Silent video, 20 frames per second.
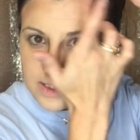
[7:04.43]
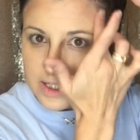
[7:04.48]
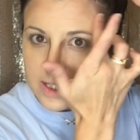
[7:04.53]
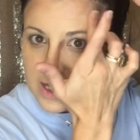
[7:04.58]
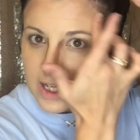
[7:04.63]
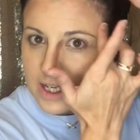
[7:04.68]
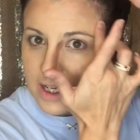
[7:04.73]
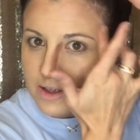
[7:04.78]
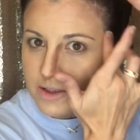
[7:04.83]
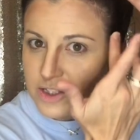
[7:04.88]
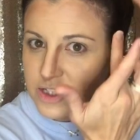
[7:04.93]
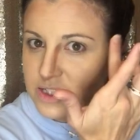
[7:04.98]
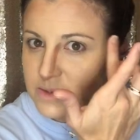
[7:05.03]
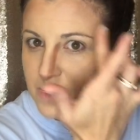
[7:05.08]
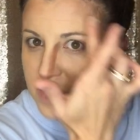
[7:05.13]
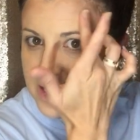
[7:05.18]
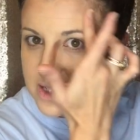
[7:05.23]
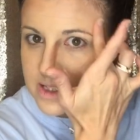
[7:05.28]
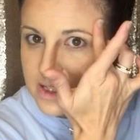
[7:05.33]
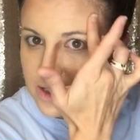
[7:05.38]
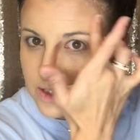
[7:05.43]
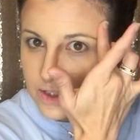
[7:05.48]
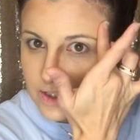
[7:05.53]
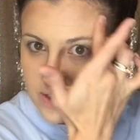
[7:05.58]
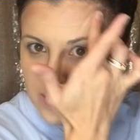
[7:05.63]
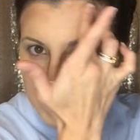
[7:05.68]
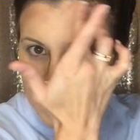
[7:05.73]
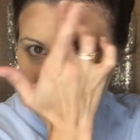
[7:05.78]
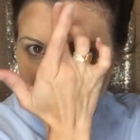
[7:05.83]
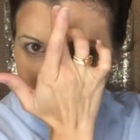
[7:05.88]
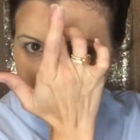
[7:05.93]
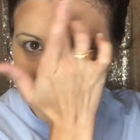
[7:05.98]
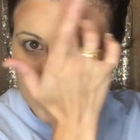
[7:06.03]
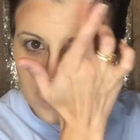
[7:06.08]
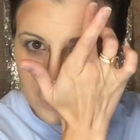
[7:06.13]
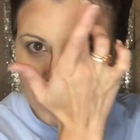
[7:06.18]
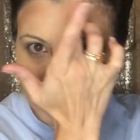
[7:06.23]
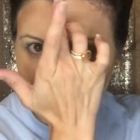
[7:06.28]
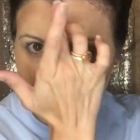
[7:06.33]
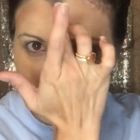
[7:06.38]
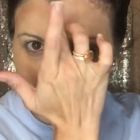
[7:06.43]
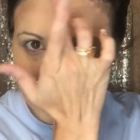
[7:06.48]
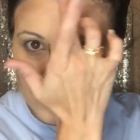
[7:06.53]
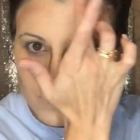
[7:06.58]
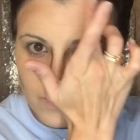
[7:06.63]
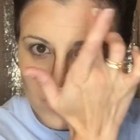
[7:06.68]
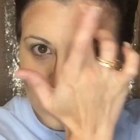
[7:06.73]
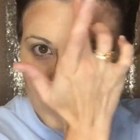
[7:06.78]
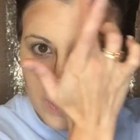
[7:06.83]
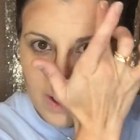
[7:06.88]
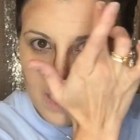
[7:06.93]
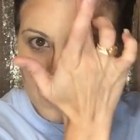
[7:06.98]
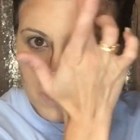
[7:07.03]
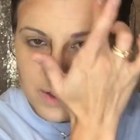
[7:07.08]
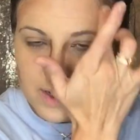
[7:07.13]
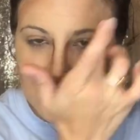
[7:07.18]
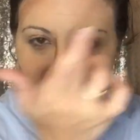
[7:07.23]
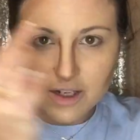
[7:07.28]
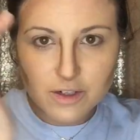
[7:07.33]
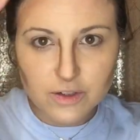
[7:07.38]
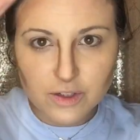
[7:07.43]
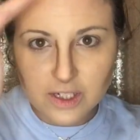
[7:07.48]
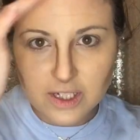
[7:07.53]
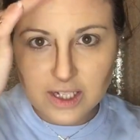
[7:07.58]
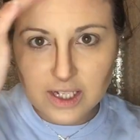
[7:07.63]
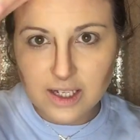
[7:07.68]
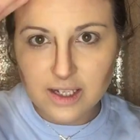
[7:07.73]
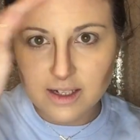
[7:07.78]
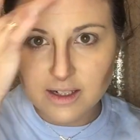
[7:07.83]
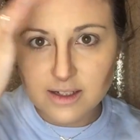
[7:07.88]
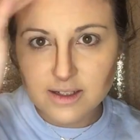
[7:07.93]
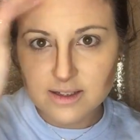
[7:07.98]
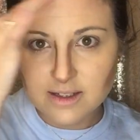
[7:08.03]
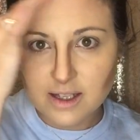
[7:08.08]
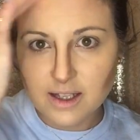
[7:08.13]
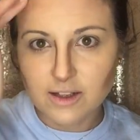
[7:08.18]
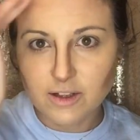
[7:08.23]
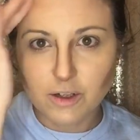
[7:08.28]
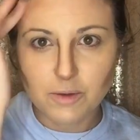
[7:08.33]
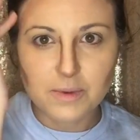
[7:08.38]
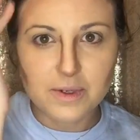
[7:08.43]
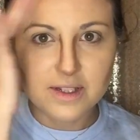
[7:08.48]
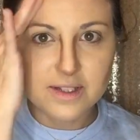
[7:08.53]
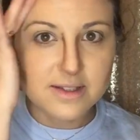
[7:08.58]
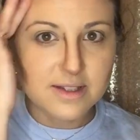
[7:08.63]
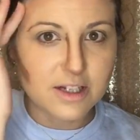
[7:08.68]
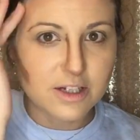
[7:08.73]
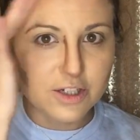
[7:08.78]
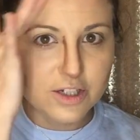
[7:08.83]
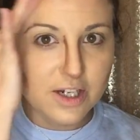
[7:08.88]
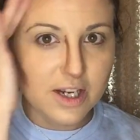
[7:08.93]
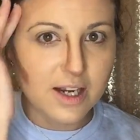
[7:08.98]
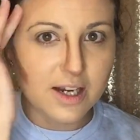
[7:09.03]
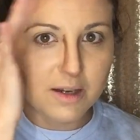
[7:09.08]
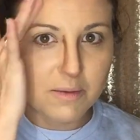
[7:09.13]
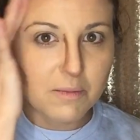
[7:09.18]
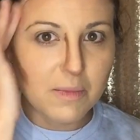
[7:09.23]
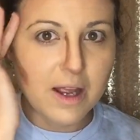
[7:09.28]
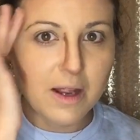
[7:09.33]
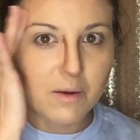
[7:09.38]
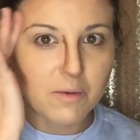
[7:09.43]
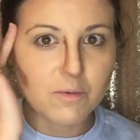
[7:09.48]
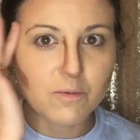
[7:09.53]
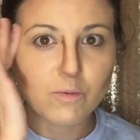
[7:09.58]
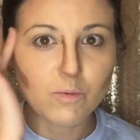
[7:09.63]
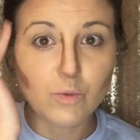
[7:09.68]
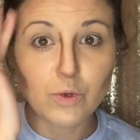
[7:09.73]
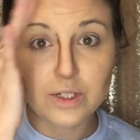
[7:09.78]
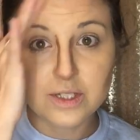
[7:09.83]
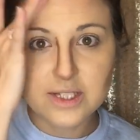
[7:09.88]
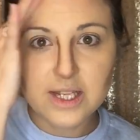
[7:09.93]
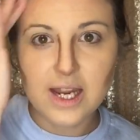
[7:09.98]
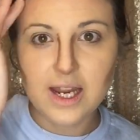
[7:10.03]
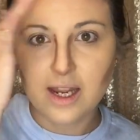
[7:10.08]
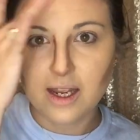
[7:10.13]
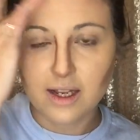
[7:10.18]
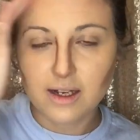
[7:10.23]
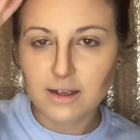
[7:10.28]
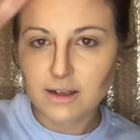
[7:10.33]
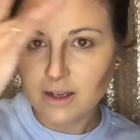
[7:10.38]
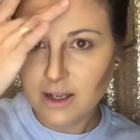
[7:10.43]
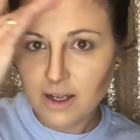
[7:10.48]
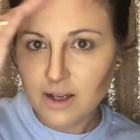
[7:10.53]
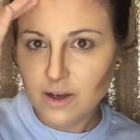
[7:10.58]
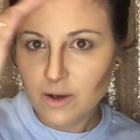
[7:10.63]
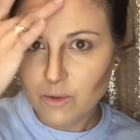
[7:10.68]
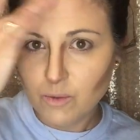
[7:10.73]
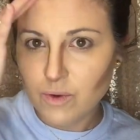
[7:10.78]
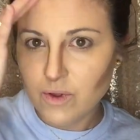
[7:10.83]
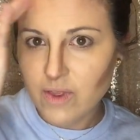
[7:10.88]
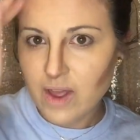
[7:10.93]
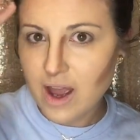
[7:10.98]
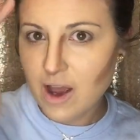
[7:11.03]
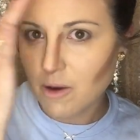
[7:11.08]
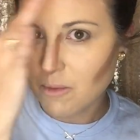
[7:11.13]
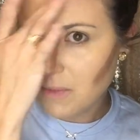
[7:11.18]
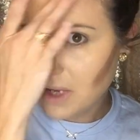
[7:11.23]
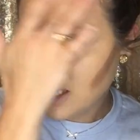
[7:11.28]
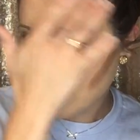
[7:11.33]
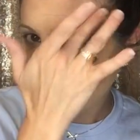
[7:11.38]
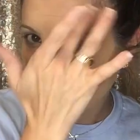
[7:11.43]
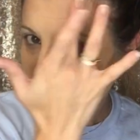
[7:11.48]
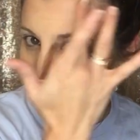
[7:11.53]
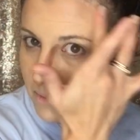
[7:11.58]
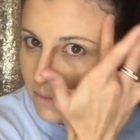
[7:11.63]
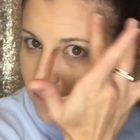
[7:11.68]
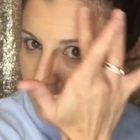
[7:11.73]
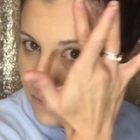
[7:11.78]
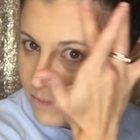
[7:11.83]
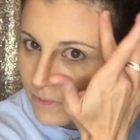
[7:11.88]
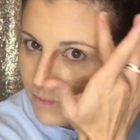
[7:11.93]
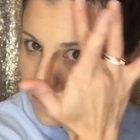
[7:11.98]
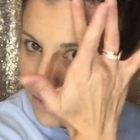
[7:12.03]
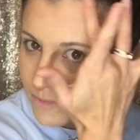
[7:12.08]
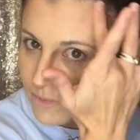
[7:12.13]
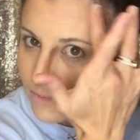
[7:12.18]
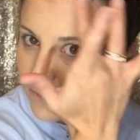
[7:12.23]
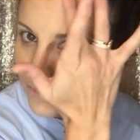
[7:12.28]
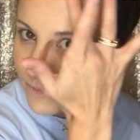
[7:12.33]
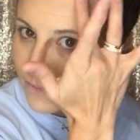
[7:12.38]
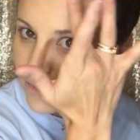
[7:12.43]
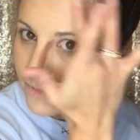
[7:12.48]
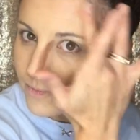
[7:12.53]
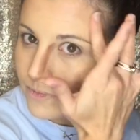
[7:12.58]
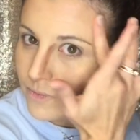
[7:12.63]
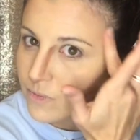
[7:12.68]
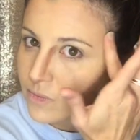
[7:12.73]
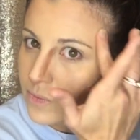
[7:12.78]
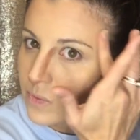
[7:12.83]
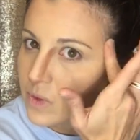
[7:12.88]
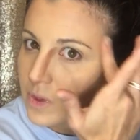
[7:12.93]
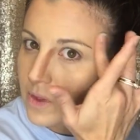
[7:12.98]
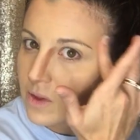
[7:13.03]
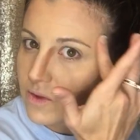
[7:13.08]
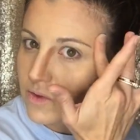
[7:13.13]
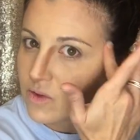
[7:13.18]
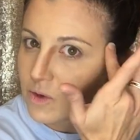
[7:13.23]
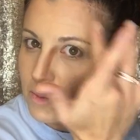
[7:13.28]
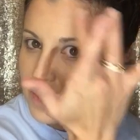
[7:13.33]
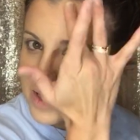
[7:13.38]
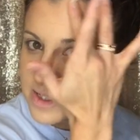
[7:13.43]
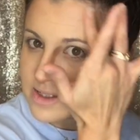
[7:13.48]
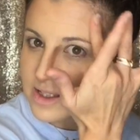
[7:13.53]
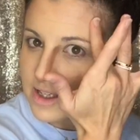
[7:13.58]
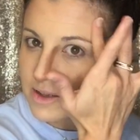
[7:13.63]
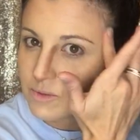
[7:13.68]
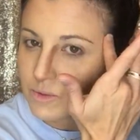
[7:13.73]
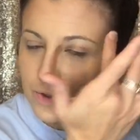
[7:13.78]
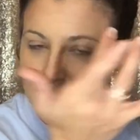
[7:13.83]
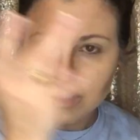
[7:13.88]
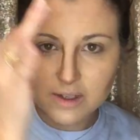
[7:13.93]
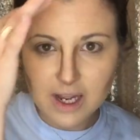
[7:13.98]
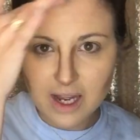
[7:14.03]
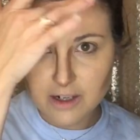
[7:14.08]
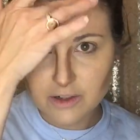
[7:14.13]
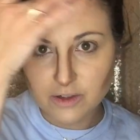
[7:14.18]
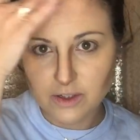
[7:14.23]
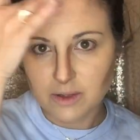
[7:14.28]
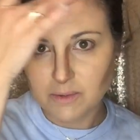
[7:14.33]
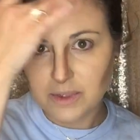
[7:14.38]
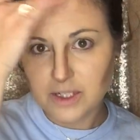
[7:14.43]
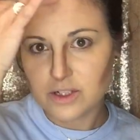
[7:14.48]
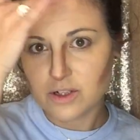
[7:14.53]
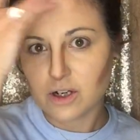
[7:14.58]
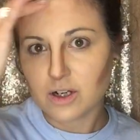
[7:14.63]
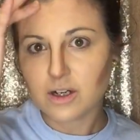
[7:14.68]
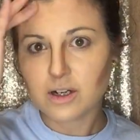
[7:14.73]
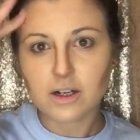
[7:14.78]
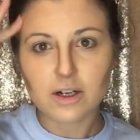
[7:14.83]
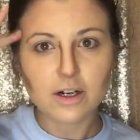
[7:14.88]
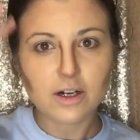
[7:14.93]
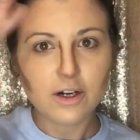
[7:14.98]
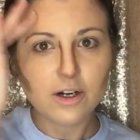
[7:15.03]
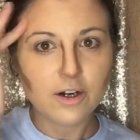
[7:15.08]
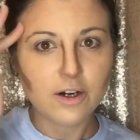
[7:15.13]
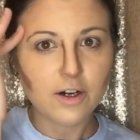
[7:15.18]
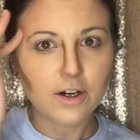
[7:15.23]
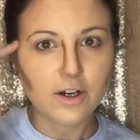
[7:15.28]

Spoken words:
Again, it just makes it look like, you know, where I would naturally get a little bit of sunshine and would tan without makeup. So my skin would naturally be darker